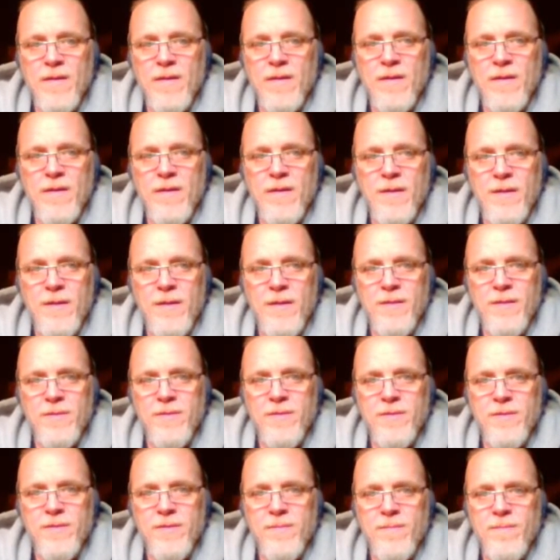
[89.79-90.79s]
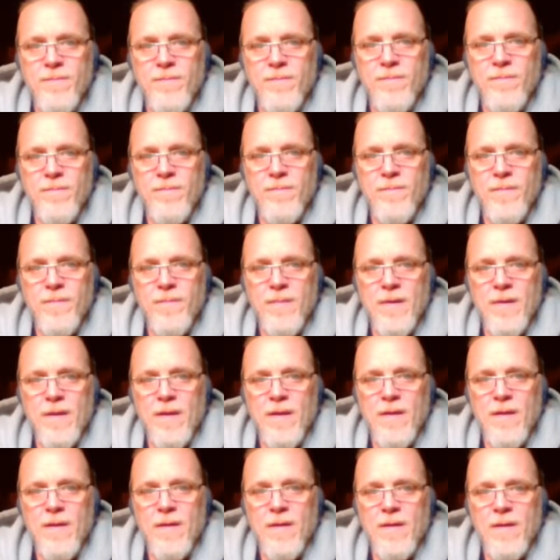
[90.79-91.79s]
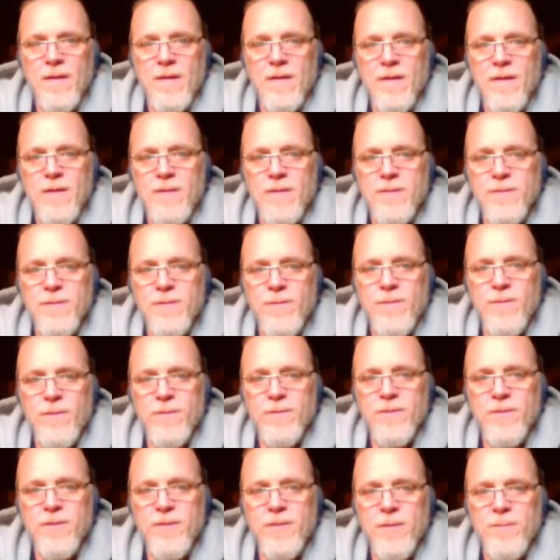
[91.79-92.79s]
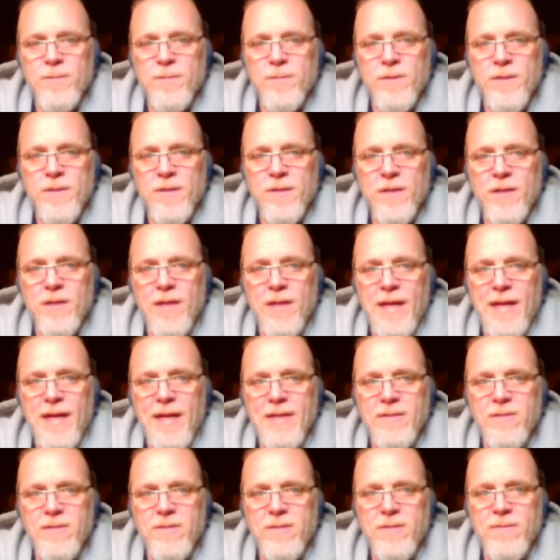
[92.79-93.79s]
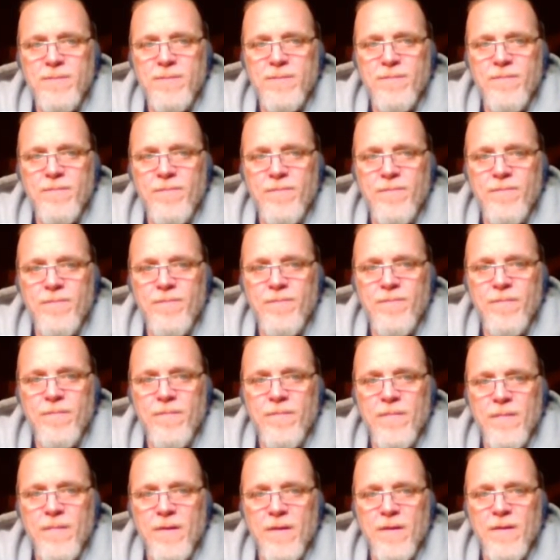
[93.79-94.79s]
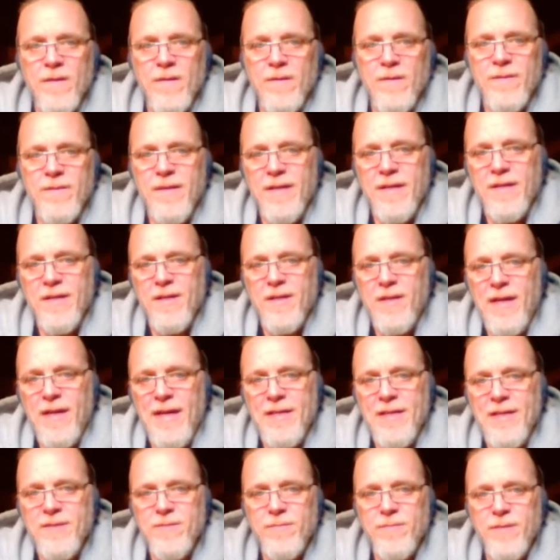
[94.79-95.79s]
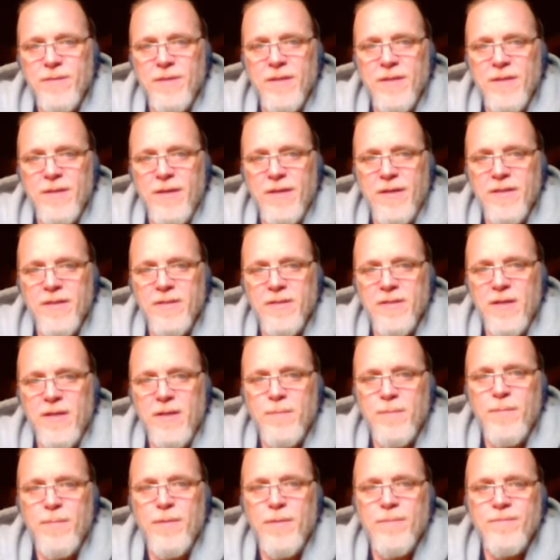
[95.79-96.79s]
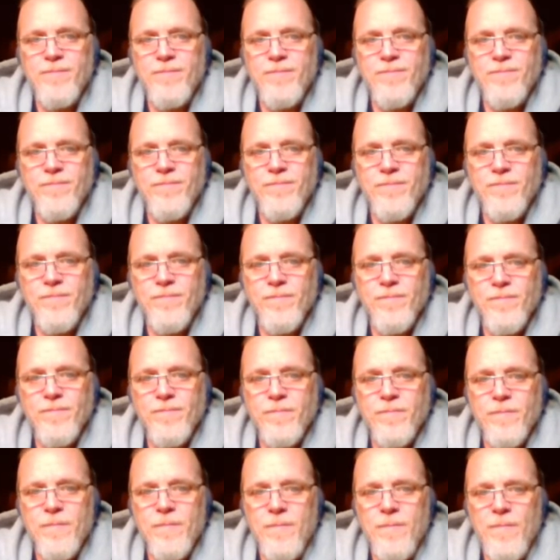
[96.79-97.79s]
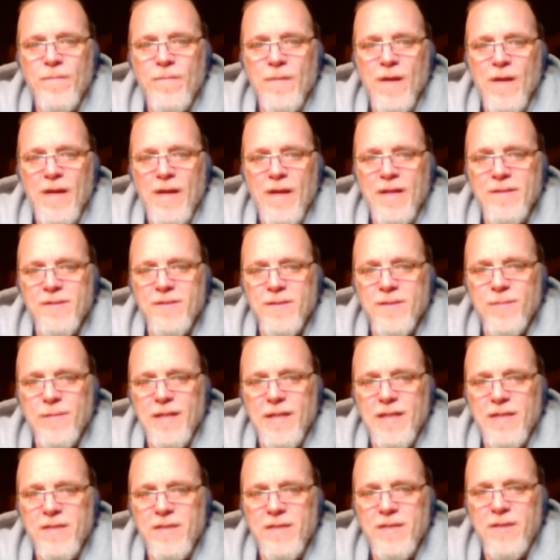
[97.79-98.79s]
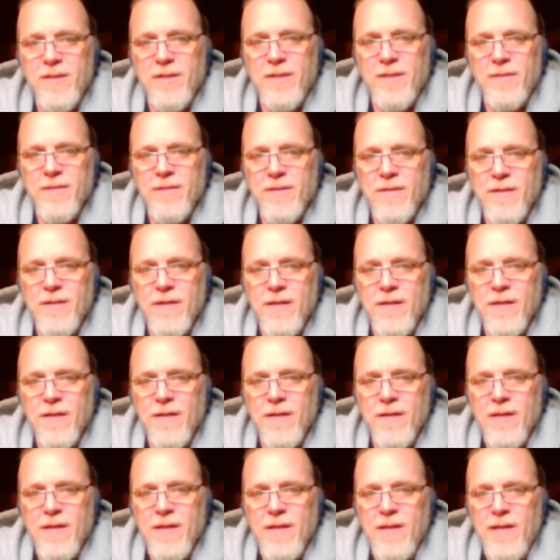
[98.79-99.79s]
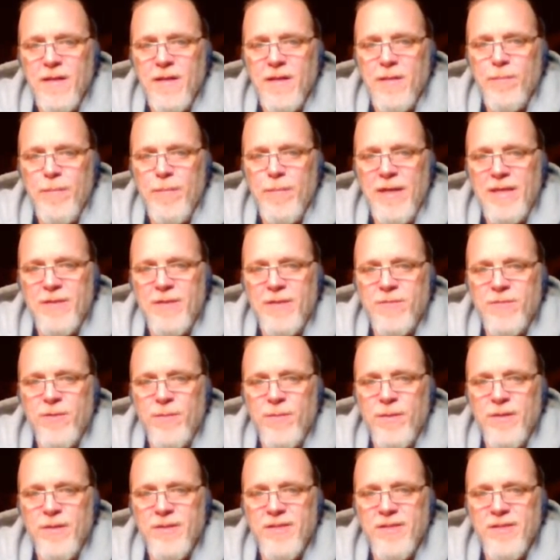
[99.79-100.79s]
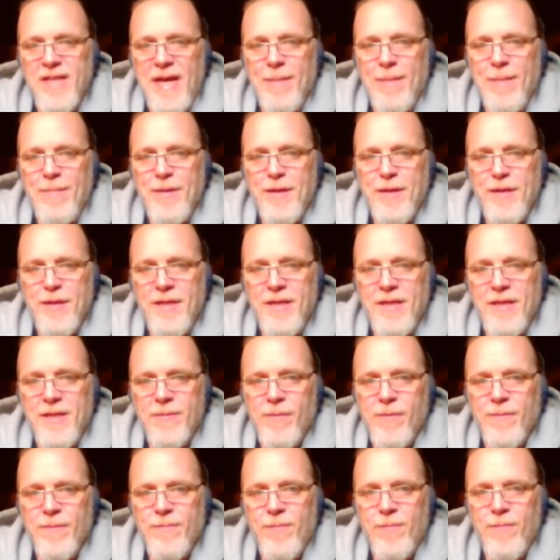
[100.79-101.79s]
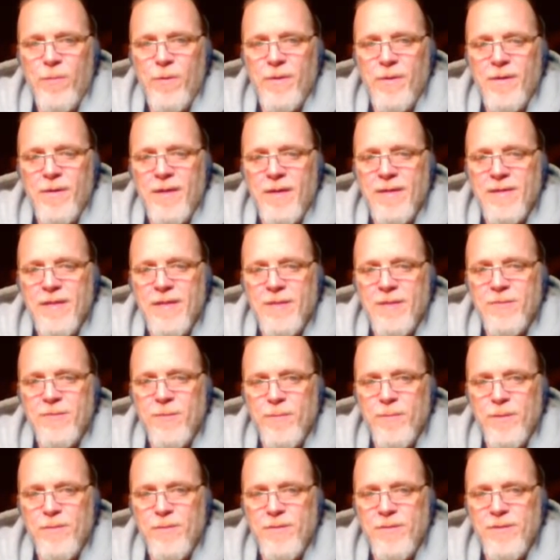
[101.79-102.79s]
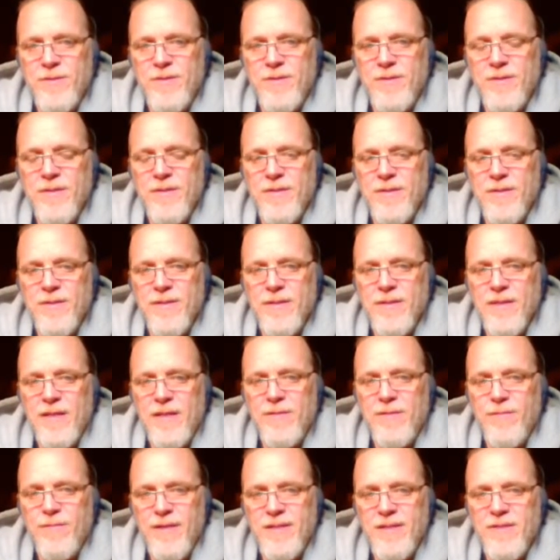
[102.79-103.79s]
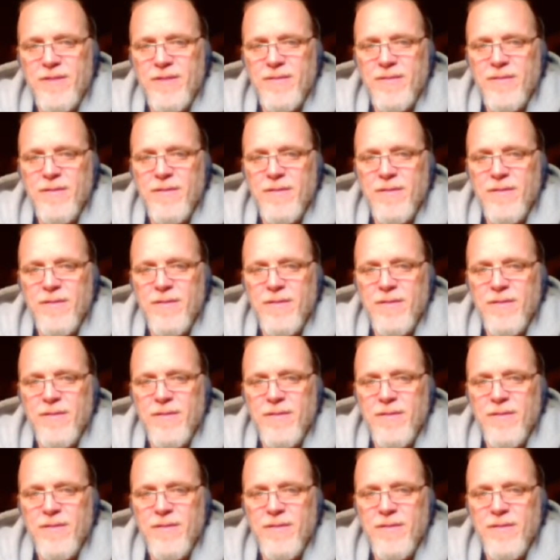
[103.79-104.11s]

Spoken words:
There it is. There's a full description of the class. Or not a class, really, an archetype. And some links here. Main attribute is empathy. There are 4 attributes in Vaesen.